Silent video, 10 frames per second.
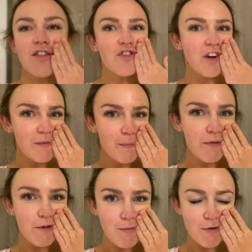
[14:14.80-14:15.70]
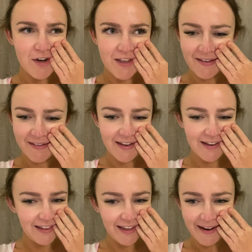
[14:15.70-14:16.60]
just before boarding the
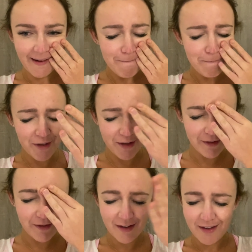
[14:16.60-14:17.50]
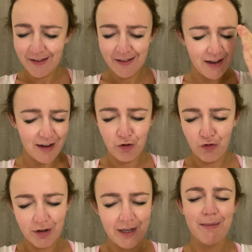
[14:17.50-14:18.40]
second leg, this is a
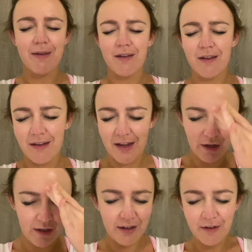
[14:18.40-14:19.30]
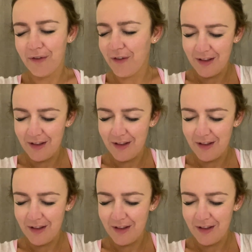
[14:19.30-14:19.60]
dream. This is a gift.